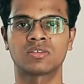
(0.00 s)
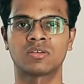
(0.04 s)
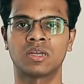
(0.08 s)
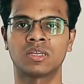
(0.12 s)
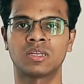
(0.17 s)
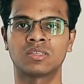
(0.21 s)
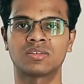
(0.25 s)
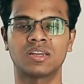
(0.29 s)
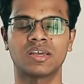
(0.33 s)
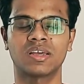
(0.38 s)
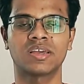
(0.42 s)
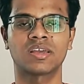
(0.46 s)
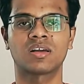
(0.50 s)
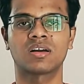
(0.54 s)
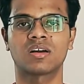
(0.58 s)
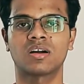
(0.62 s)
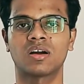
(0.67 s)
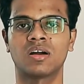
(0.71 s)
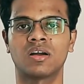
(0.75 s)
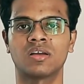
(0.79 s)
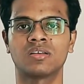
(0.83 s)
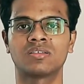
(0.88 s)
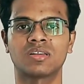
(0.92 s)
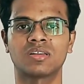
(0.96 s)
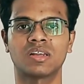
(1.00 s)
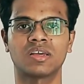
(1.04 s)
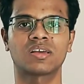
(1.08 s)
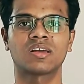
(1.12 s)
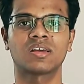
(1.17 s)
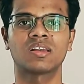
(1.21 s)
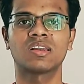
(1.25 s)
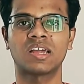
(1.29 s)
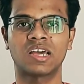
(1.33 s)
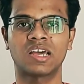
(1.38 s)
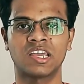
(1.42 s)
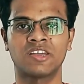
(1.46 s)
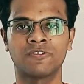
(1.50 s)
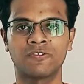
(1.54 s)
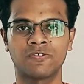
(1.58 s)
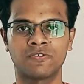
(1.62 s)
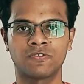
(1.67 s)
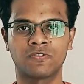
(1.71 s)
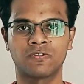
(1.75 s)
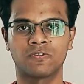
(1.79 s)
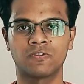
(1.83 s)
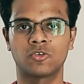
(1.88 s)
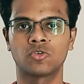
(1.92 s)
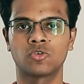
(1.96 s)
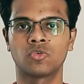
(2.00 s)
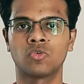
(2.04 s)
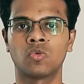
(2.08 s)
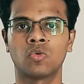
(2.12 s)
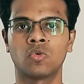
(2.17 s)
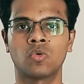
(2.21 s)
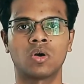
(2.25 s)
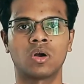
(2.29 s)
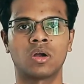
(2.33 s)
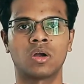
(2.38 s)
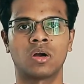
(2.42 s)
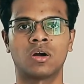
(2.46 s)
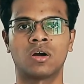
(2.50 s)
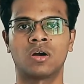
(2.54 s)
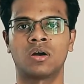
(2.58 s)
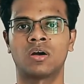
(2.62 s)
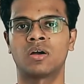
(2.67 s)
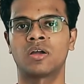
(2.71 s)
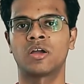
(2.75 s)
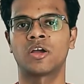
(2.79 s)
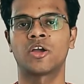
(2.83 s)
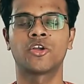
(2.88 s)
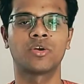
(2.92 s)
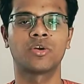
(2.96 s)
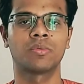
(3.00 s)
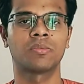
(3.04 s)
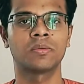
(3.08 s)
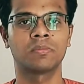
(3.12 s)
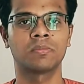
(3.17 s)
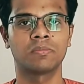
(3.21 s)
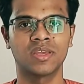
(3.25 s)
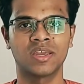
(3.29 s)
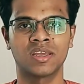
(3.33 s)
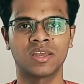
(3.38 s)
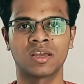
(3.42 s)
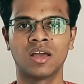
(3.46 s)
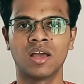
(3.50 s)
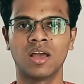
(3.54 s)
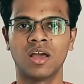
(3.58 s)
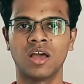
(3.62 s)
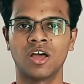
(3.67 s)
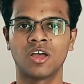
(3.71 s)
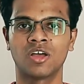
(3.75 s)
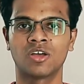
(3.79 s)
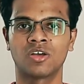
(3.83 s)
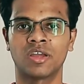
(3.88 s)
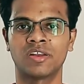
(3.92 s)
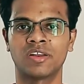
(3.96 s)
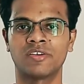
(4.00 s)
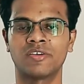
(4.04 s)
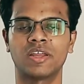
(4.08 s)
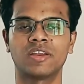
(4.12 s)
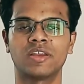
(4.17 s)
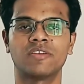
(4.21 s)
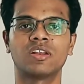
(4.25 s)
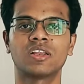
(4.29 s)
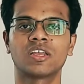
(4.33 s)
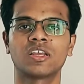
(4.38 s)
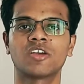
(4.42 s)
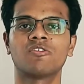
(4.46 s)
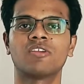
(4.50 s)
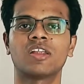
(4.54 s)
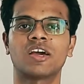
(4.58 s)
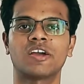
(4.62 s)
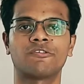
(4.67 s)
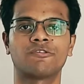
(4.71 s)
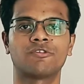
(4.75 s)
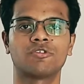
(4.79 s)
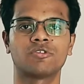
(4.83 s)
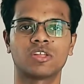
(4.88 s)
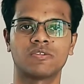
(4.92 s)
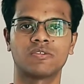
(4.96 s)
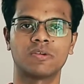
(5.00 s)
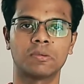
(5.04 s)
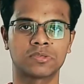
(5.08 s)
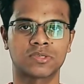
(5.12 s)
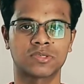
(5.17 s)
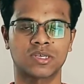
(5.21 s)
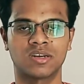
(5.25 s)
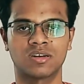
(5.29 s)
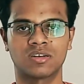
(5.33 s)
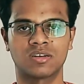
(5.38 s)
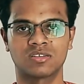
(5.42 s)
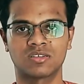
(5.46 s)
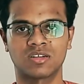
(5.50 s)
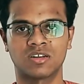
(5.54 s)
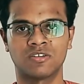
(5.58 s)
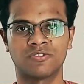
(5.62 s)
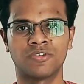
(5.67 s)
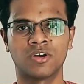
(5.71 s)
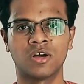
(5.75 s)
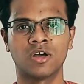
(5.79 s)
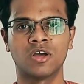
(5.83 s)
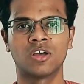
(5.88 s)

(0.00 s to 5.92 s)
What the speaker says: It's like a life to a human being. It will give life to the website itself.